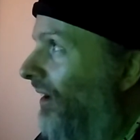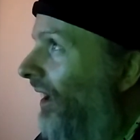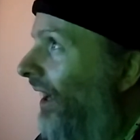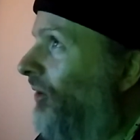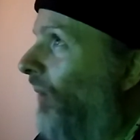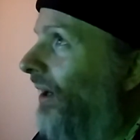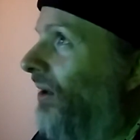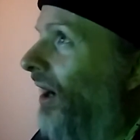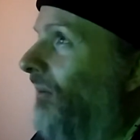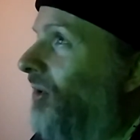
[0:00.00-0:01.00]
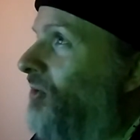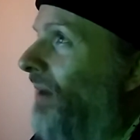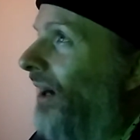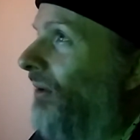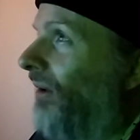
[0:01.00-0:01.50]
had quite accomplished
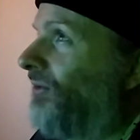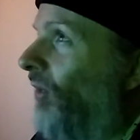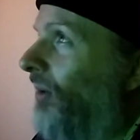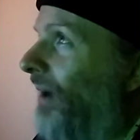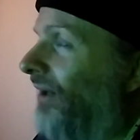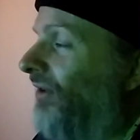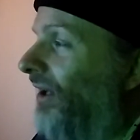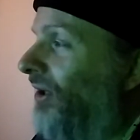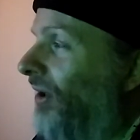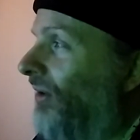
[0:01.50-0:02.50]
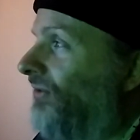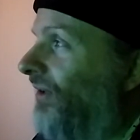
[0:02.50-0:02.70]
backgrounds going back 10 years.